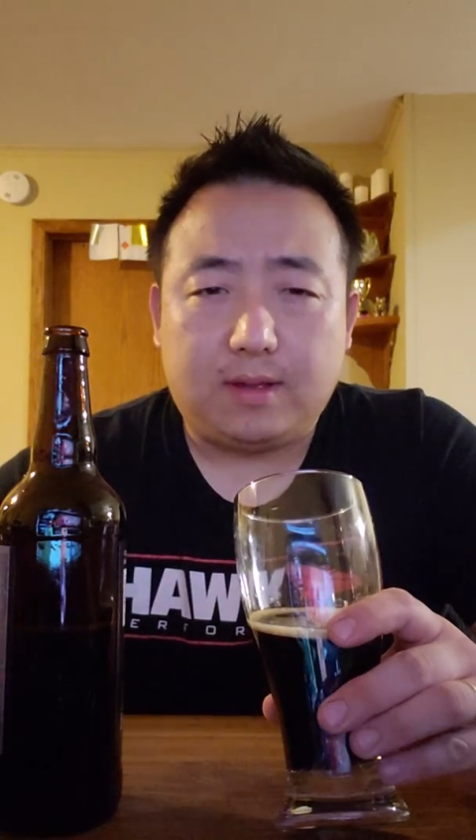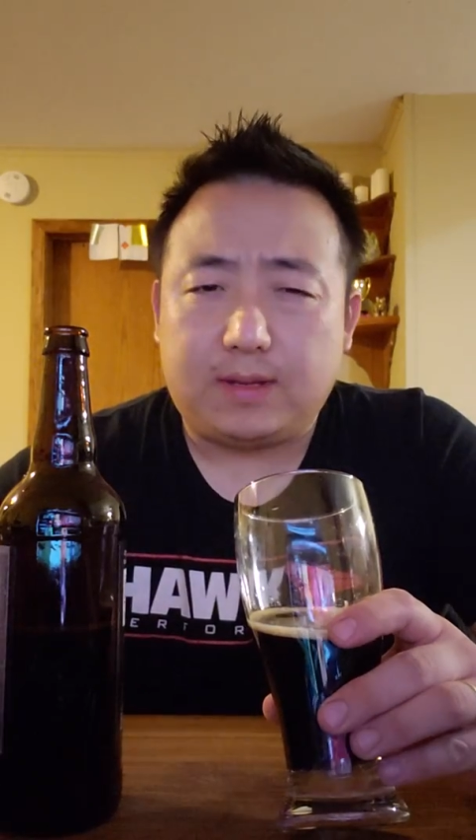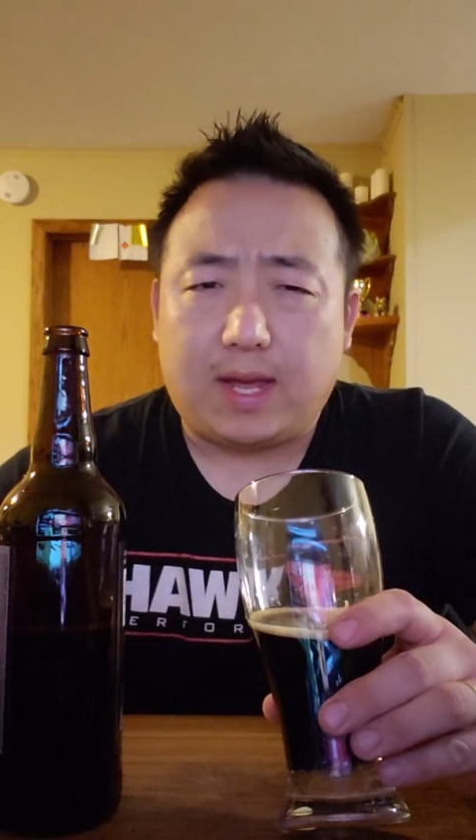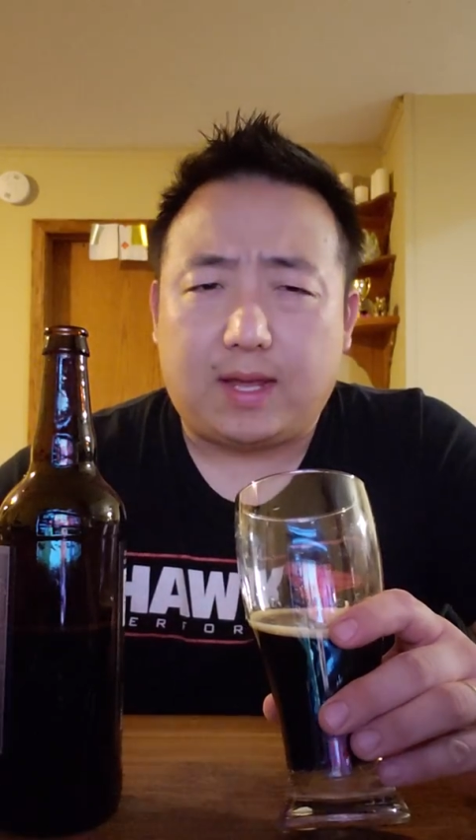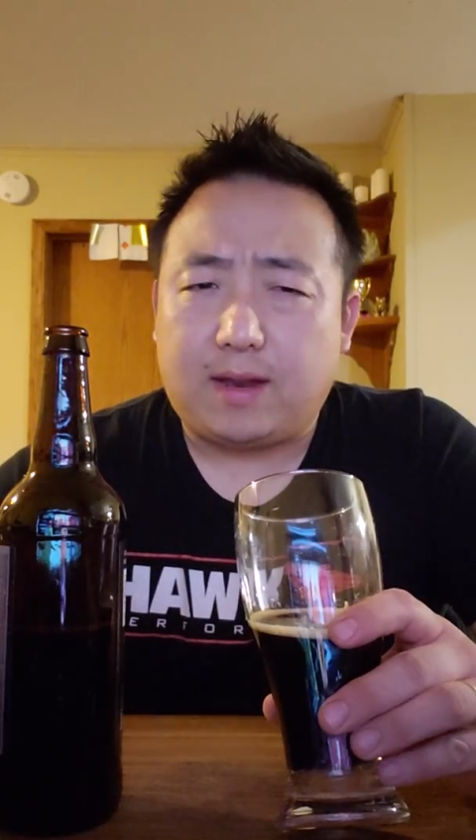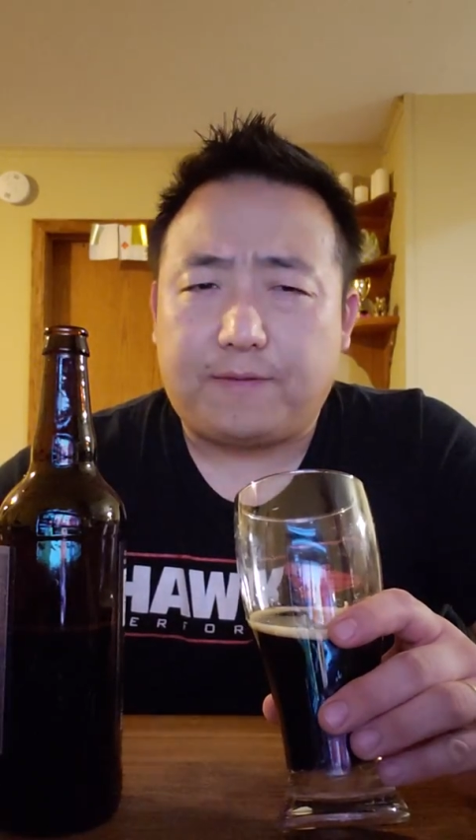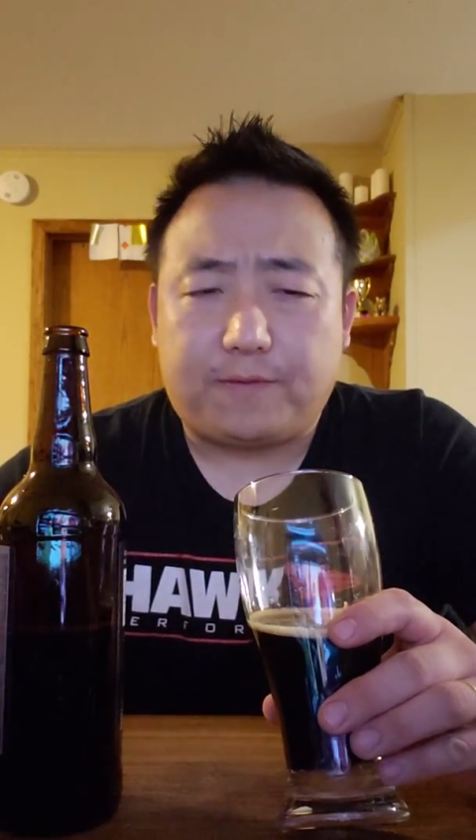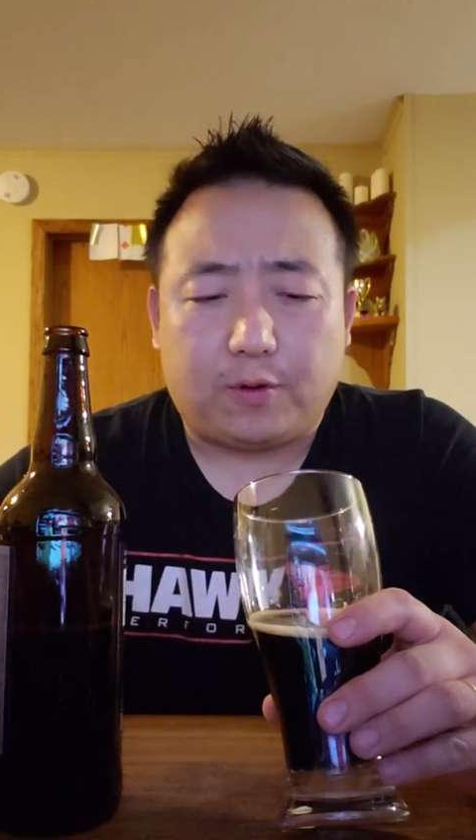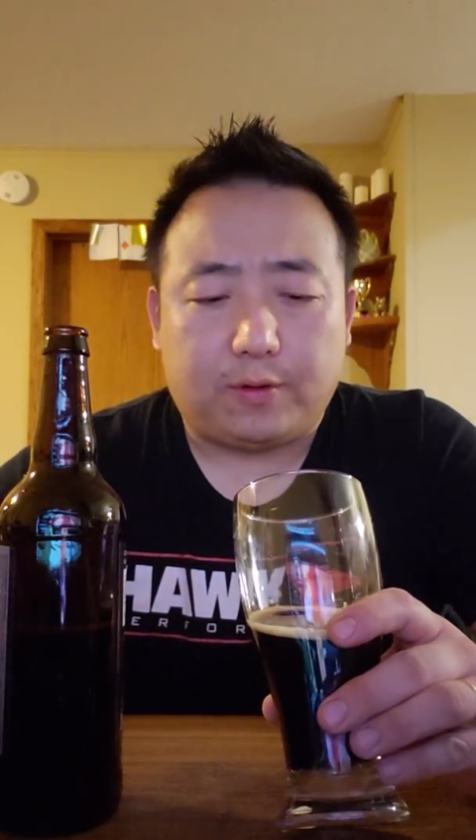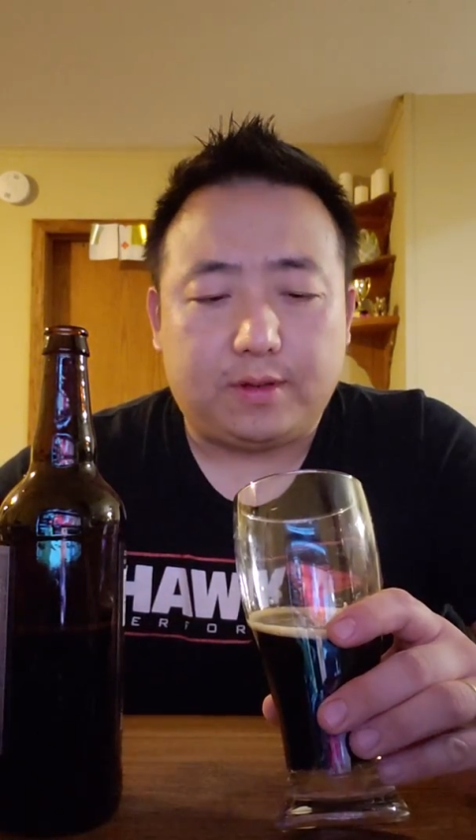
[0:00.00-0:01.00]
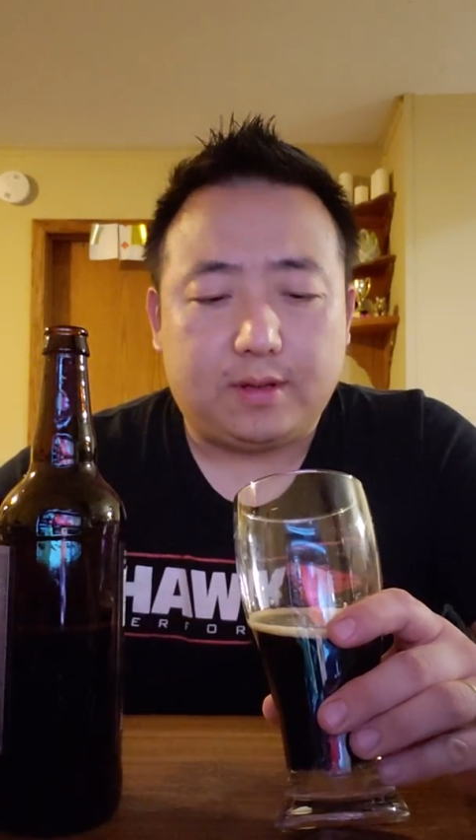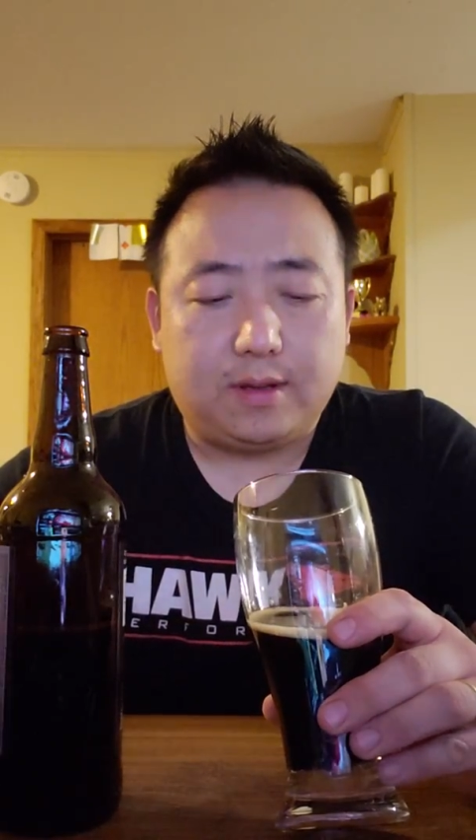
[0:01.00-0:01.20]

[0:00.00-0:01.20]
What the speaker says: Not a lot of fruit,